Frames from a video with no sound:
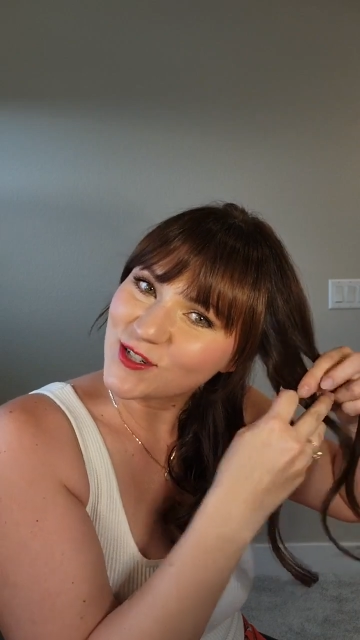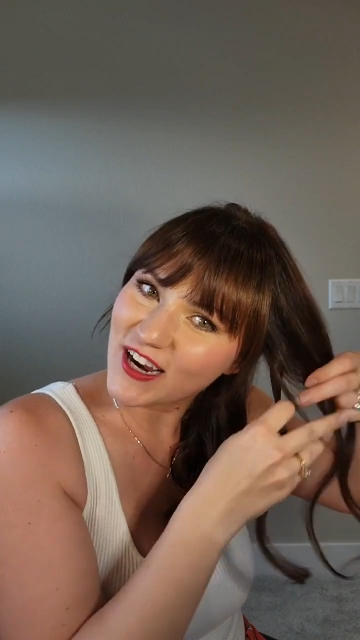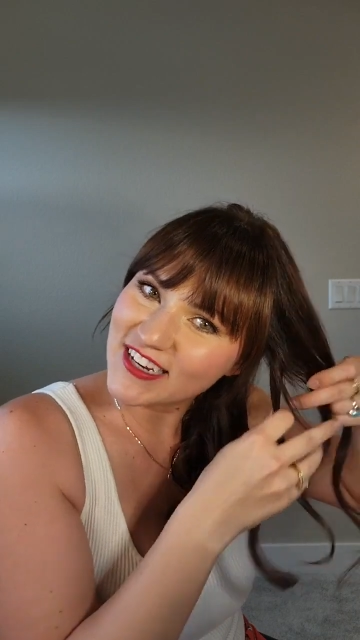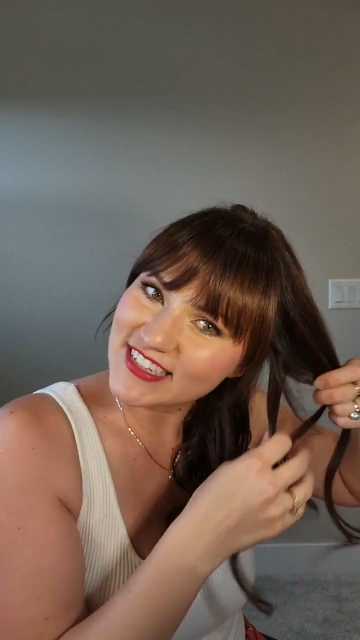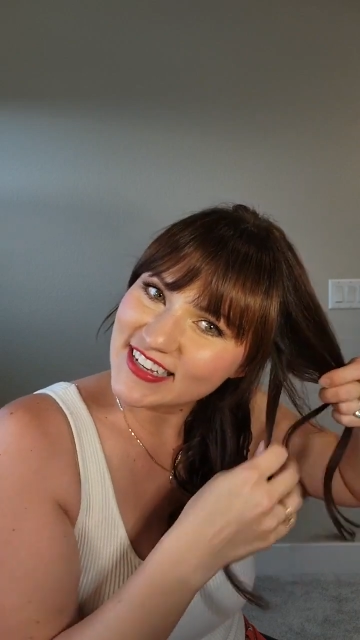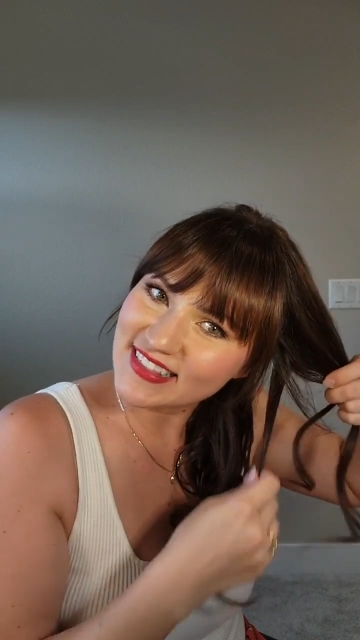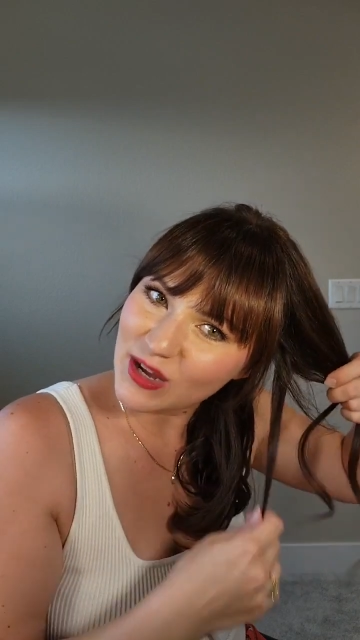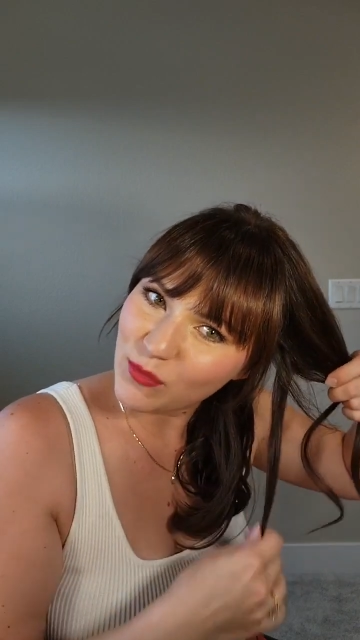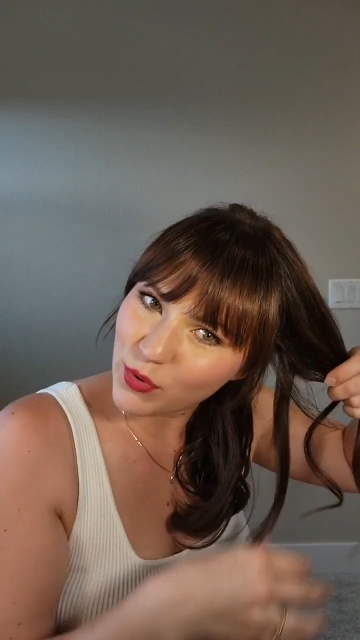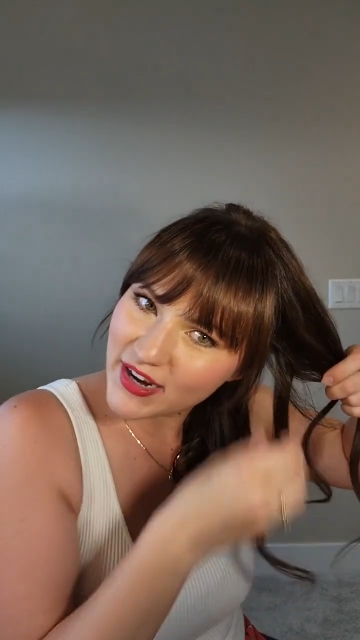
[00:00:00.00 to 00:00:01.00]
trying to get
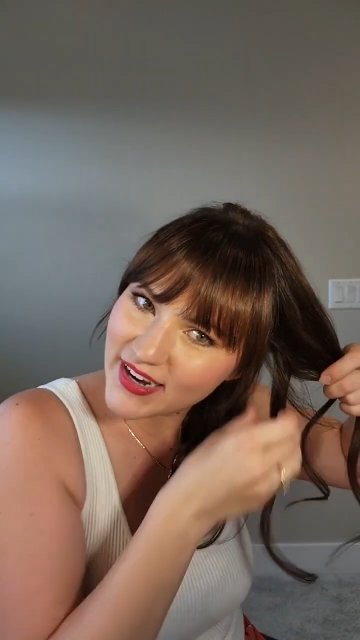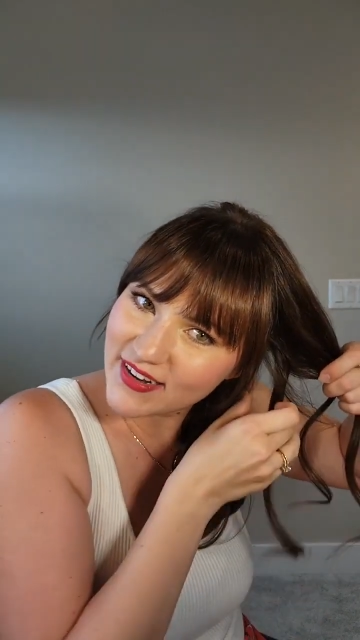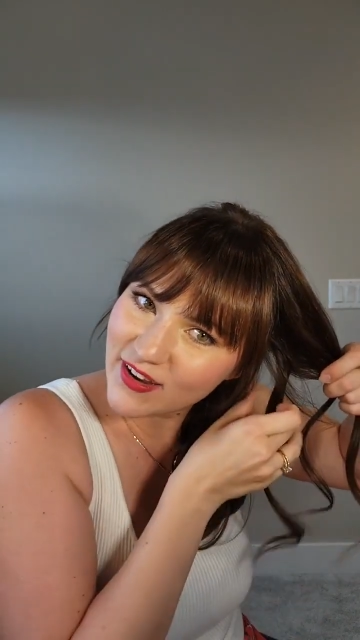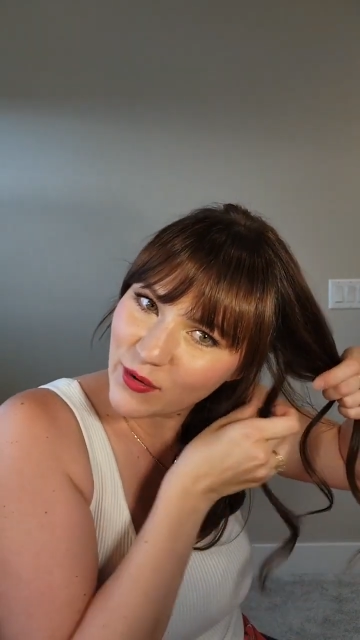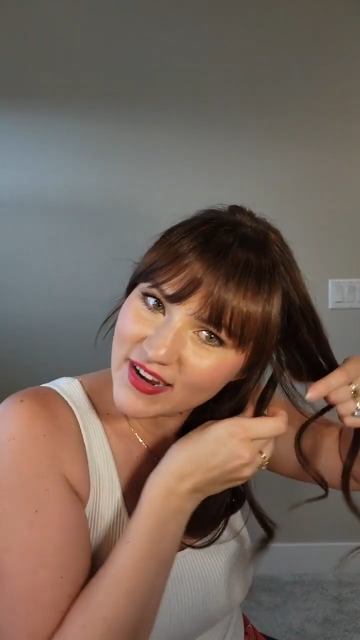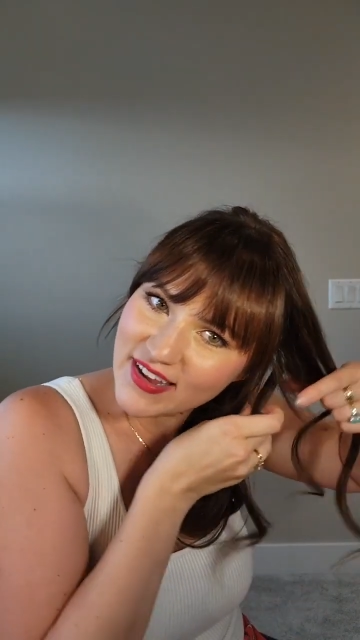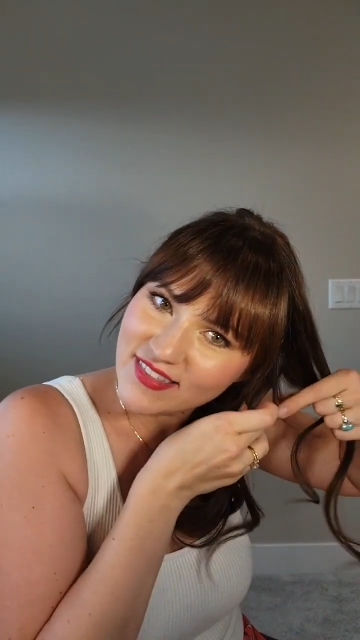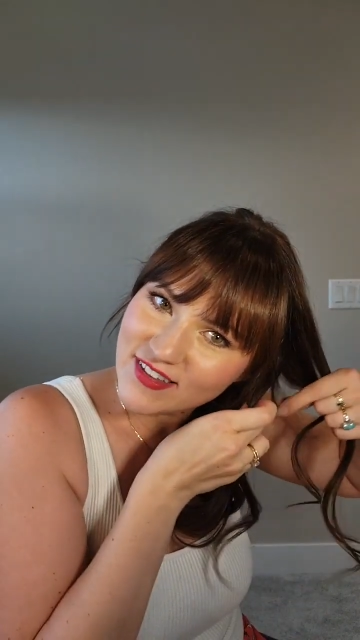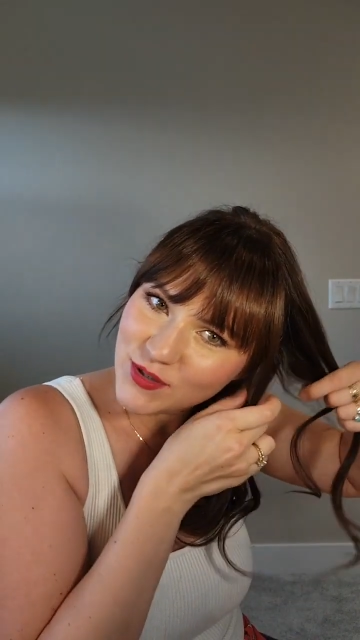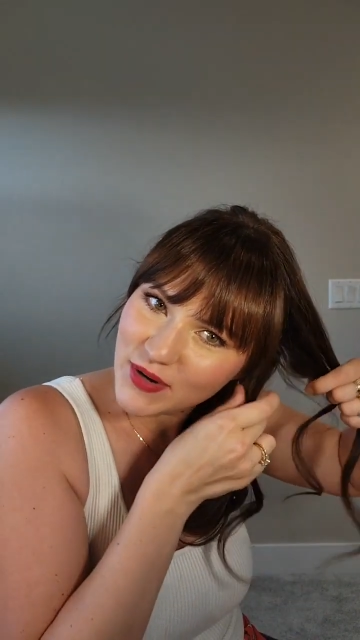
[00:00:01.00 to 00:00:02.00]
that braid going
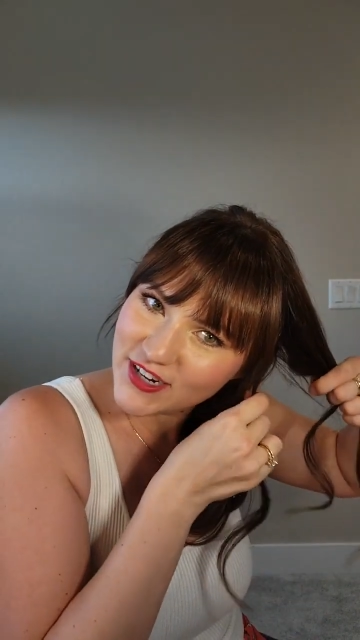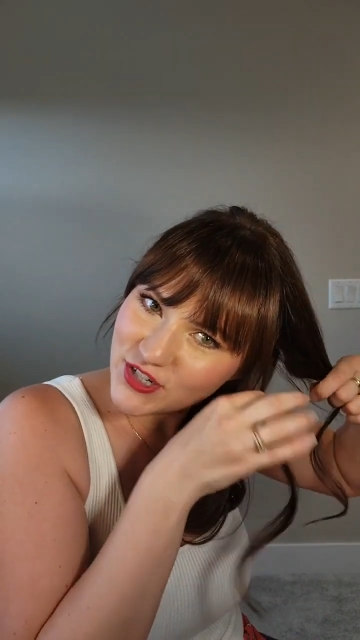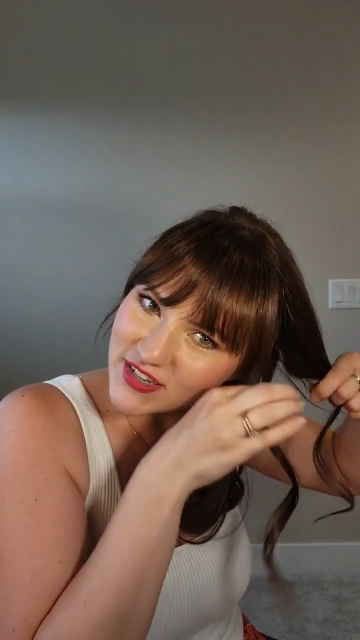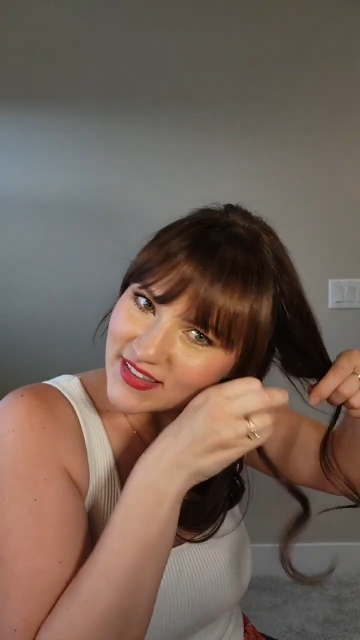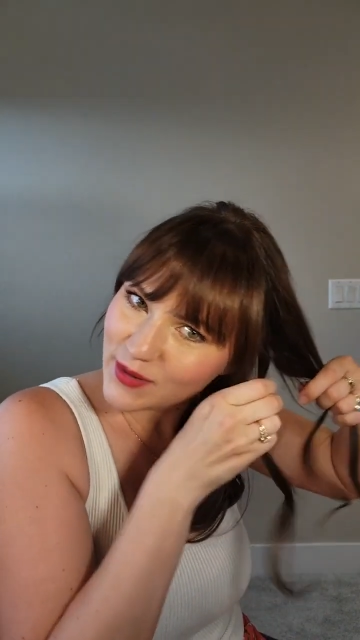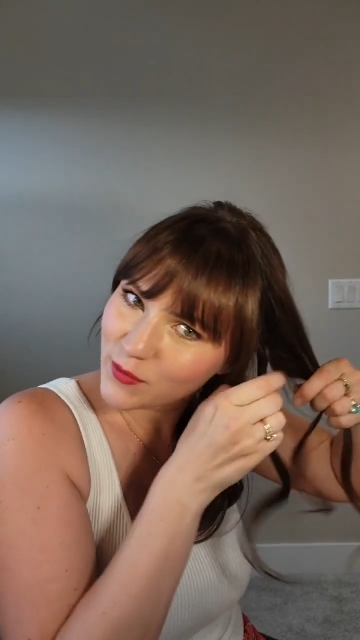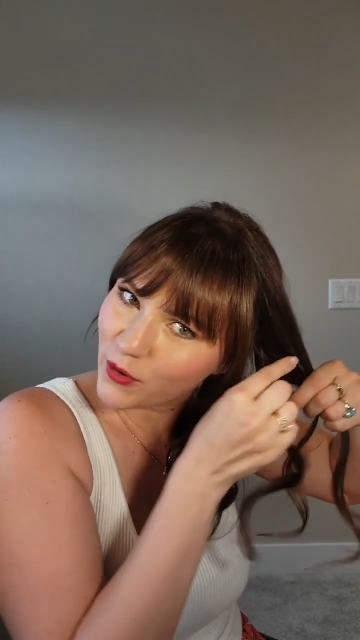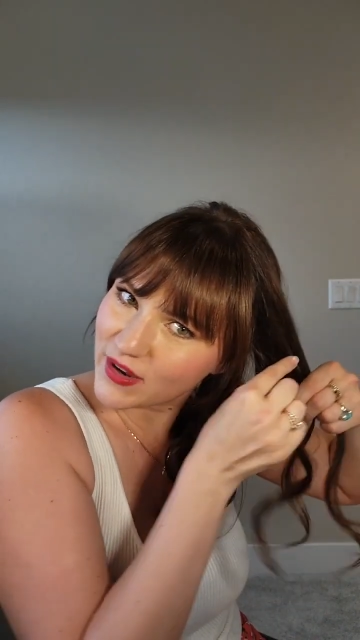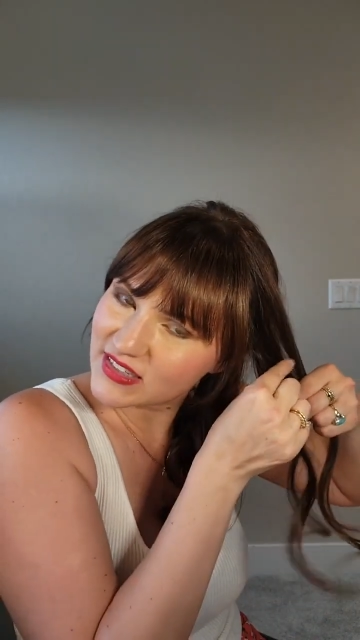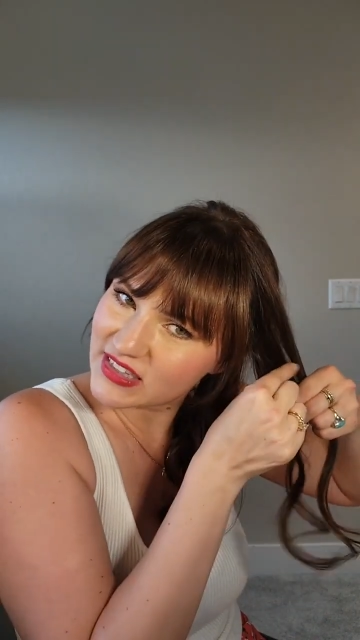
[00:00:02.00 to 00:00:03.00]
in the direction that I'm
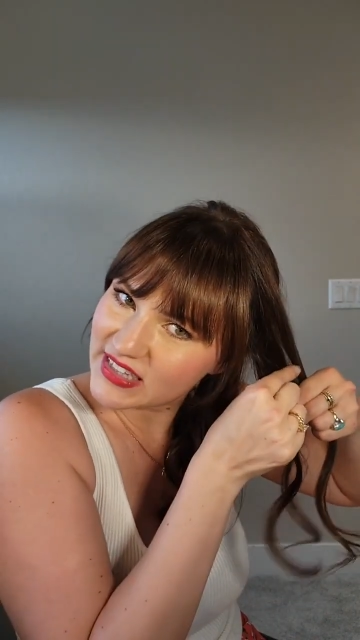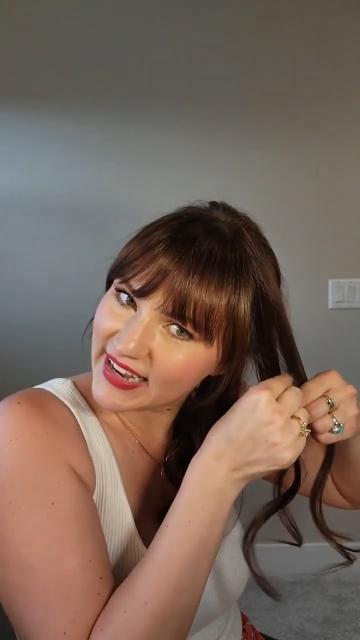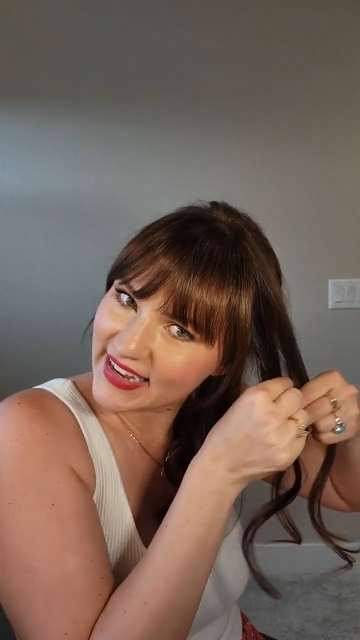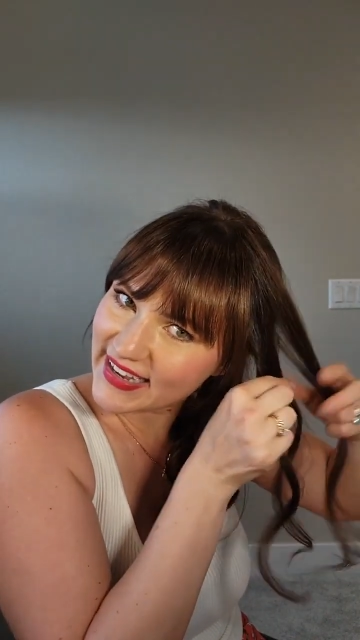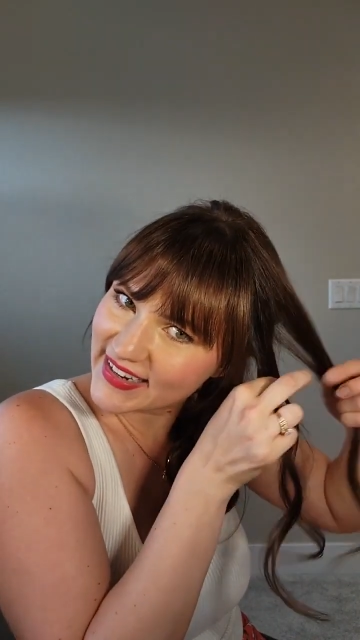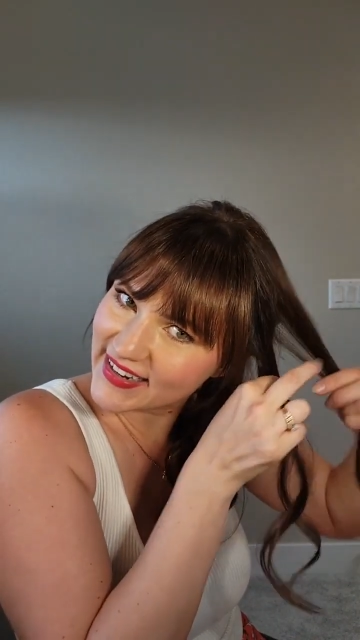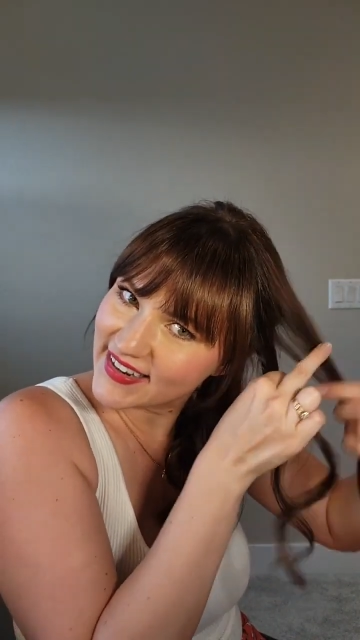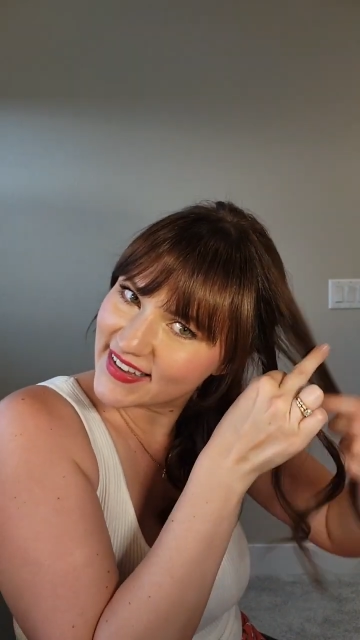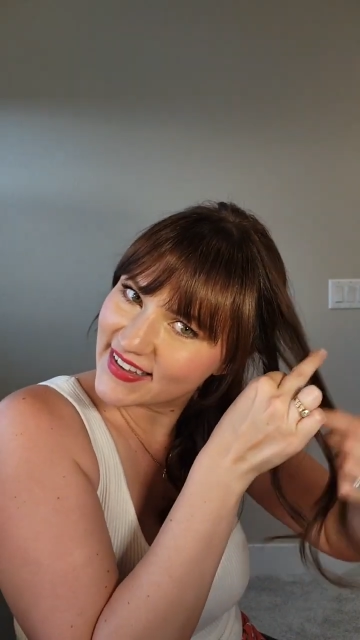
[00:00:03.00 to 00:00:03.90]
going to lay it.